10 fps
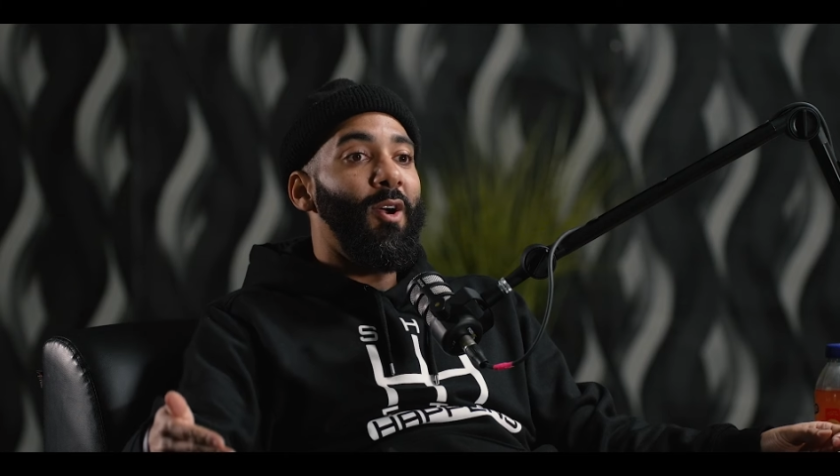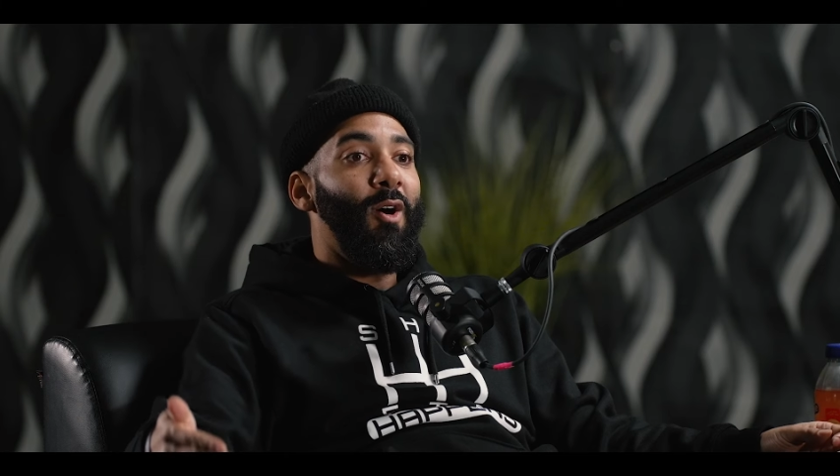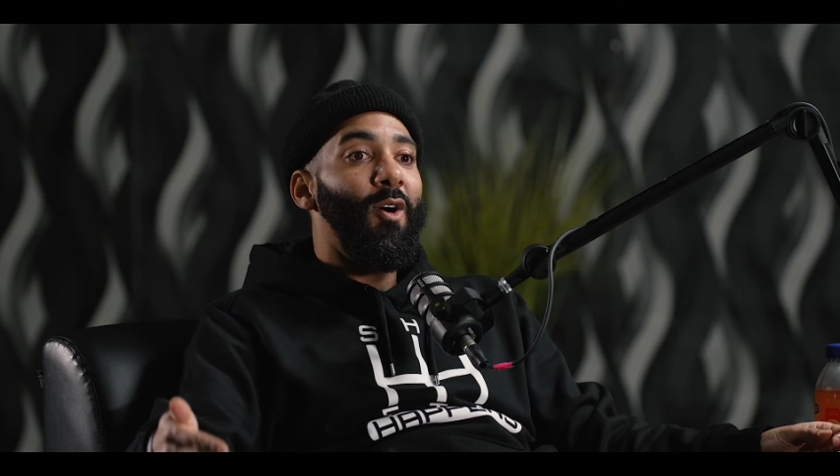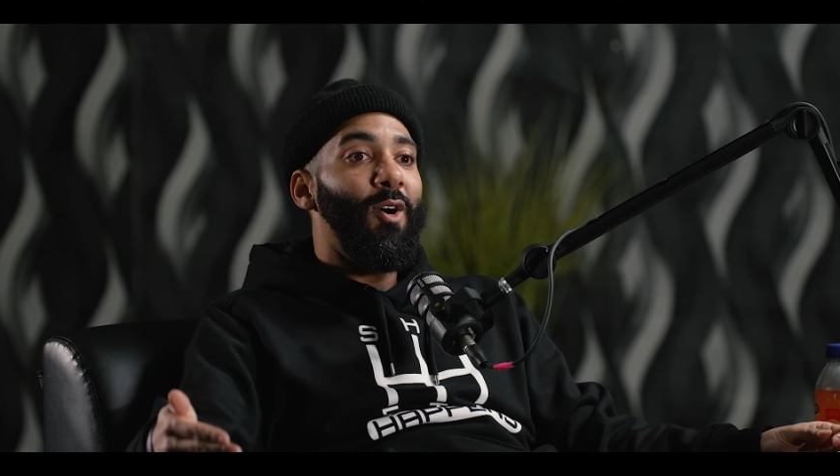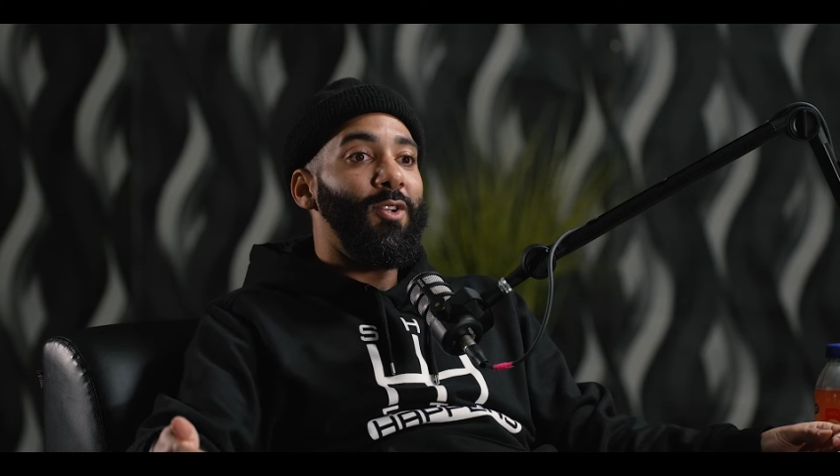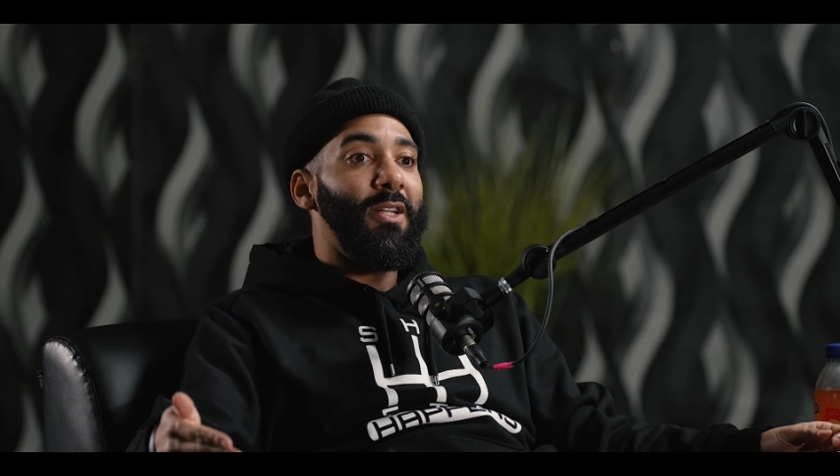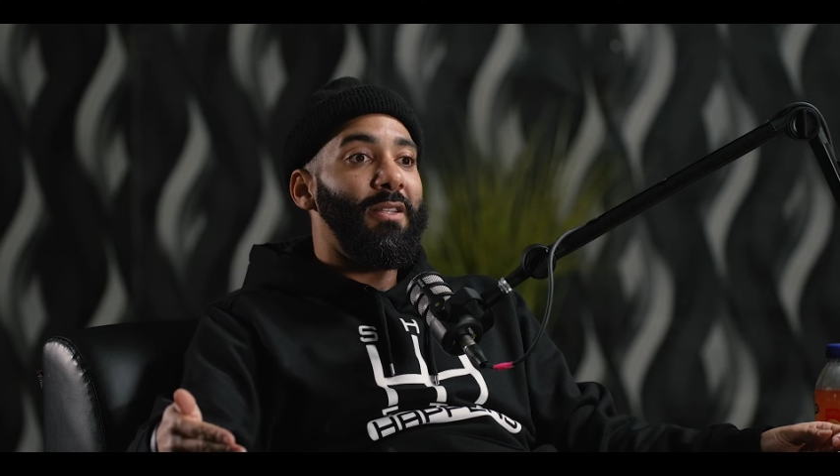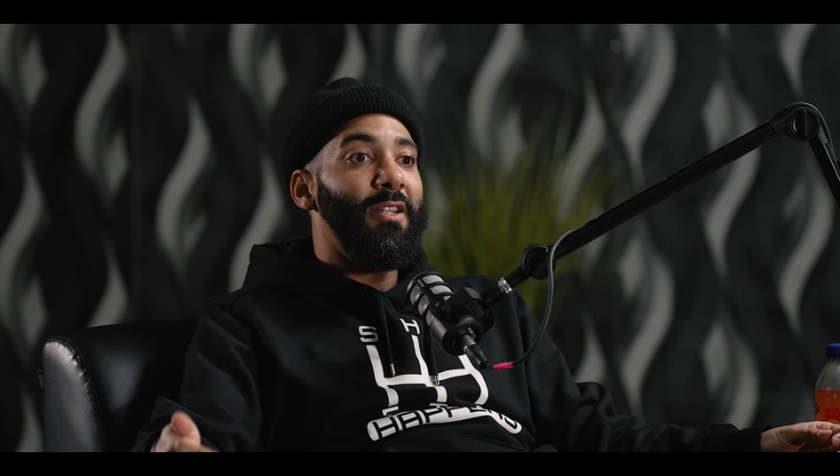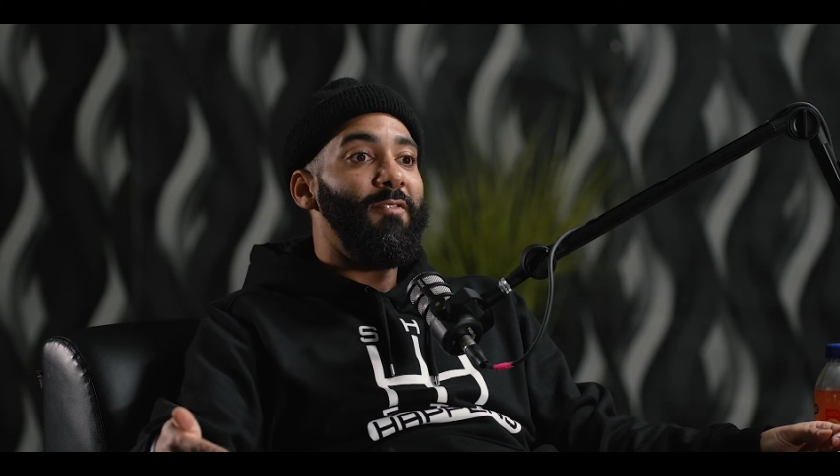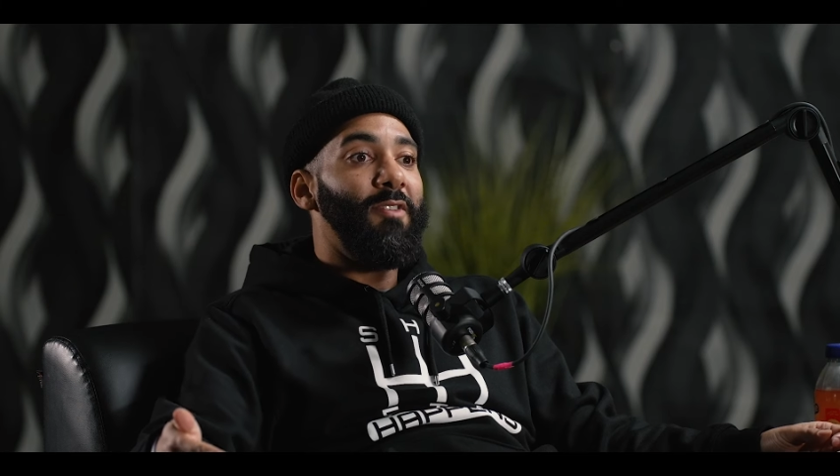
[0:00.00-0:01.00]
all
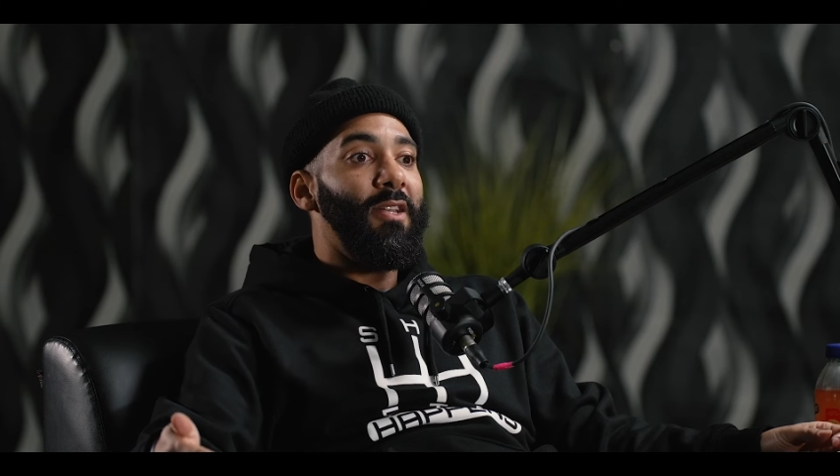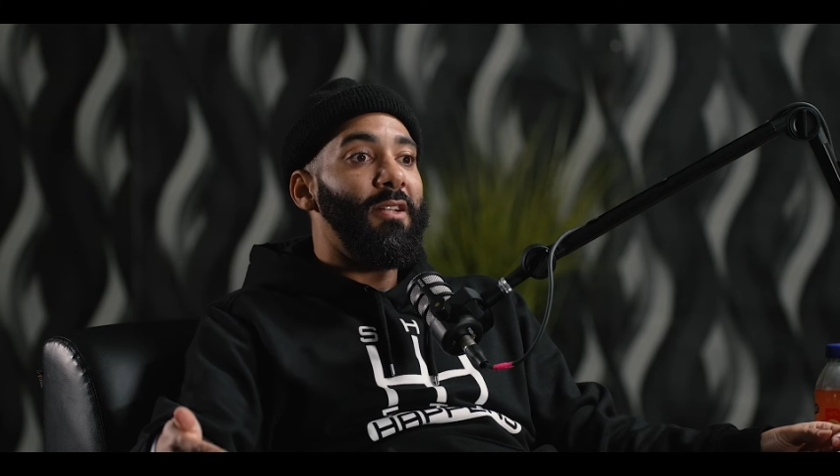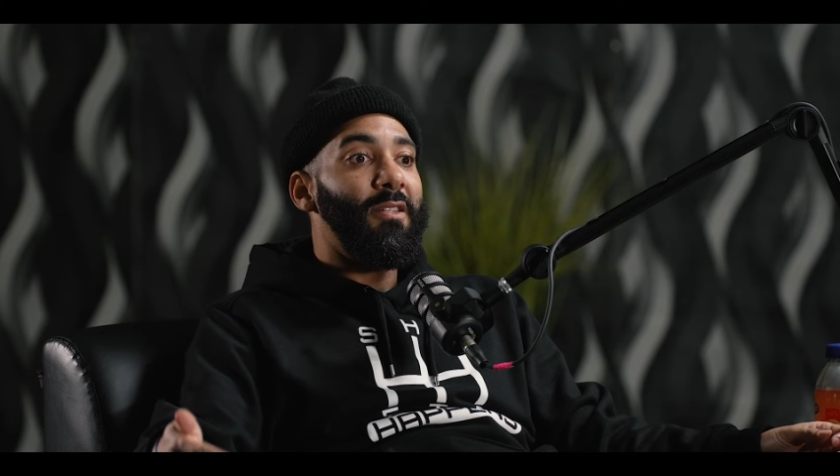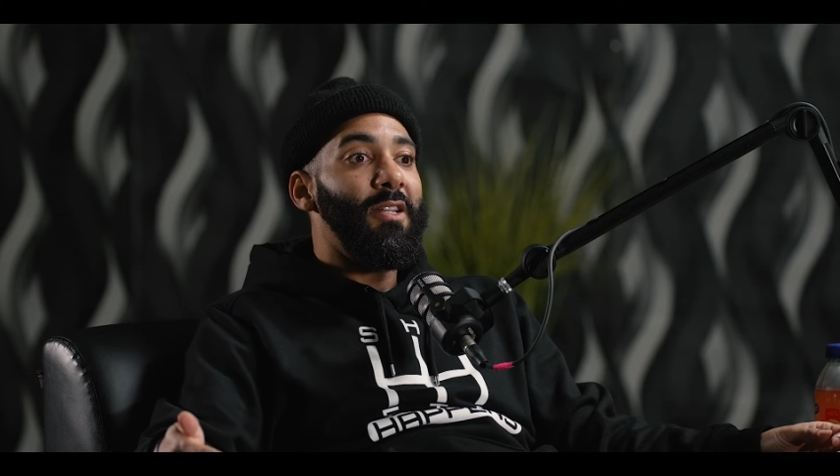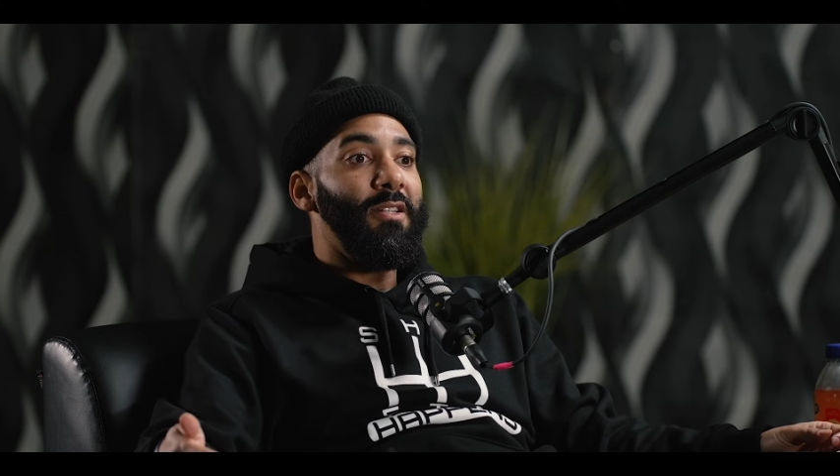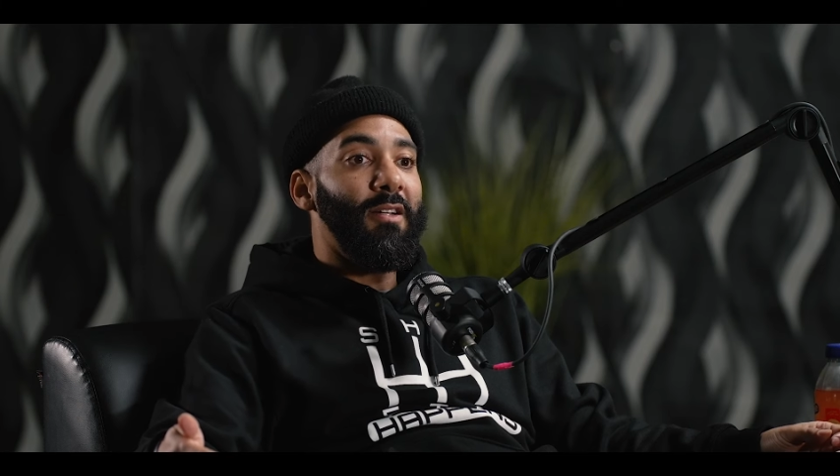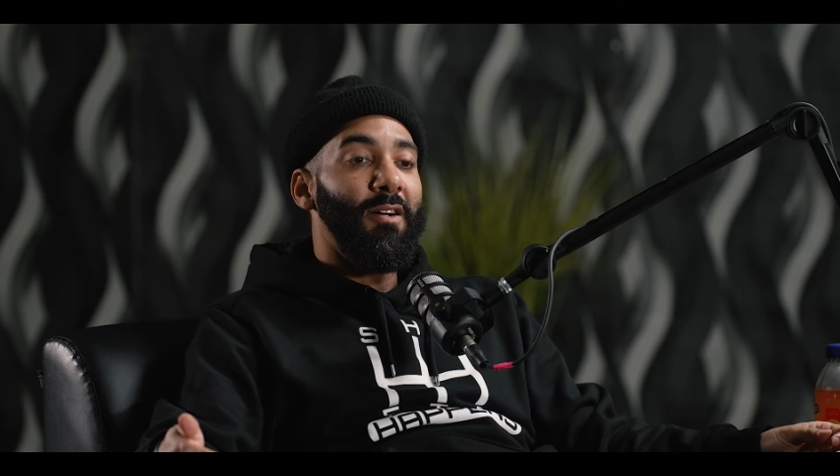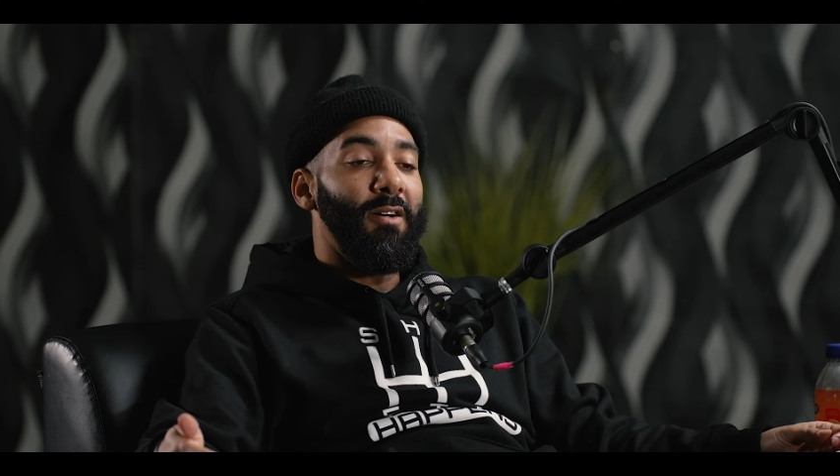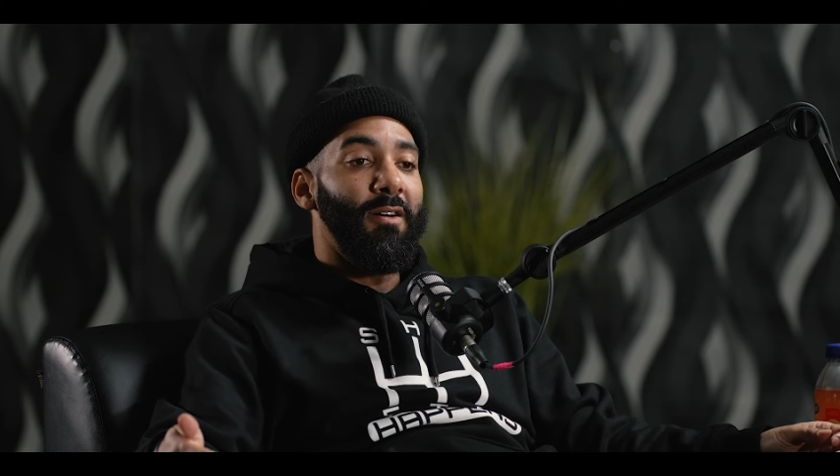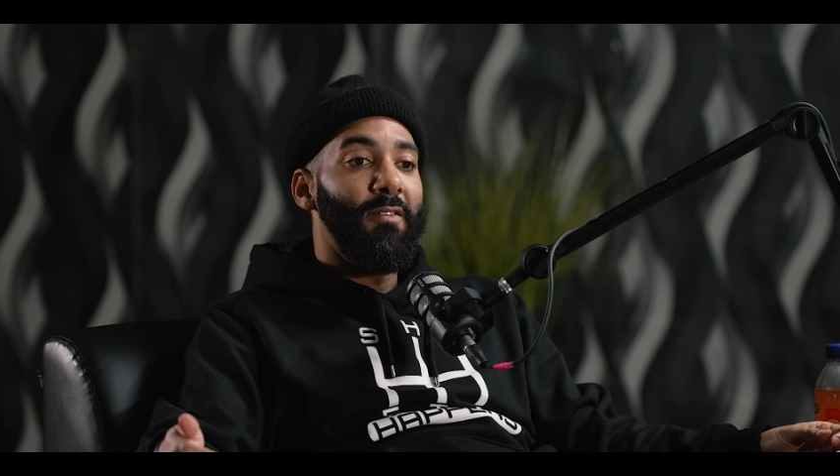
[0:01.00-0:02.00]
just living in a season
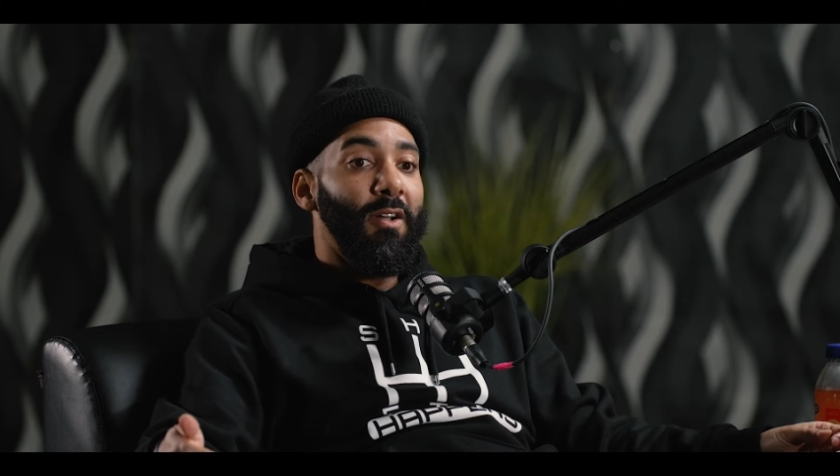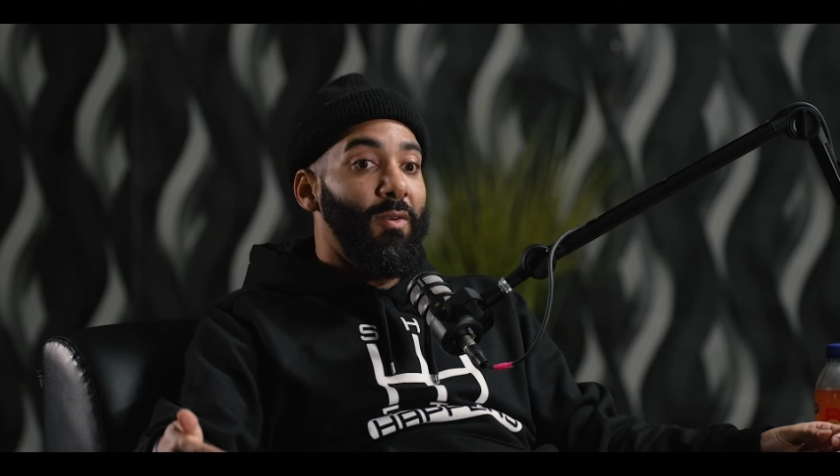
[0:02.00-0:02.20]
of,